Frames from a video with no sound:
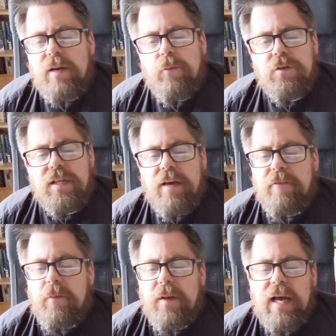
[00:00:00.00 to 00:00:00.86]
able to
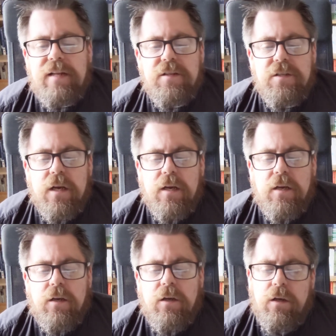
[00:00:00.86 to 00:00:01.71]
give him an answer,
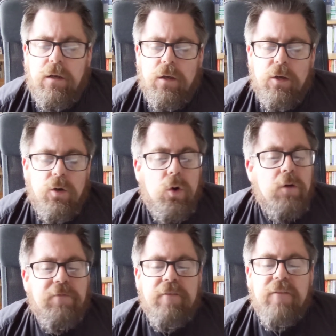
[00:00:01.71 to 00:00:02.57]

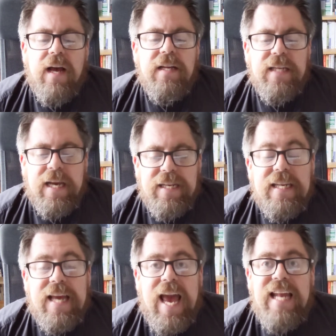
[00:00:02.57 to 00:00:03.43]
nor from that day
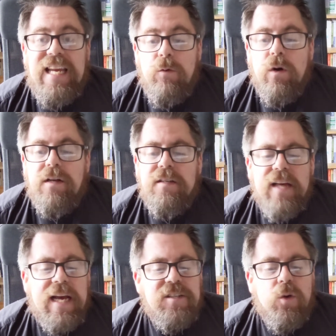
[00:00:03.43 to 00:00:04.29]
did anyone
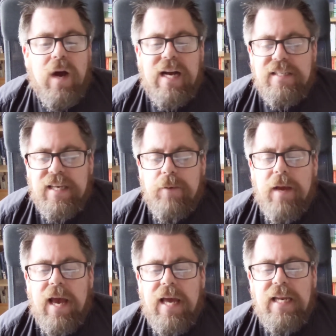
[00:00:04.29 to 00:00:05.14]
dare to ask
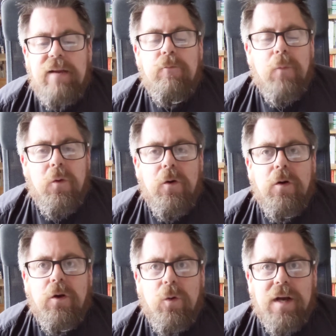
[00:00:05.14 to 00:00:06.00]
him any
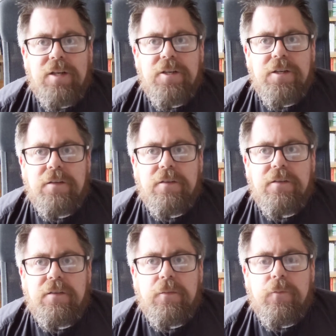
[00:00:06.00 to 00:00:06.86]
more
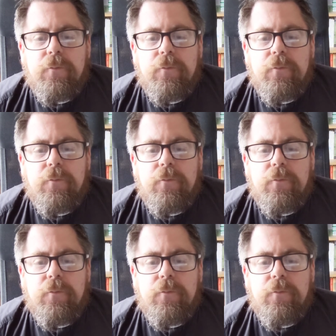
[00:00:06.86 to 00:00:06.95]
questions.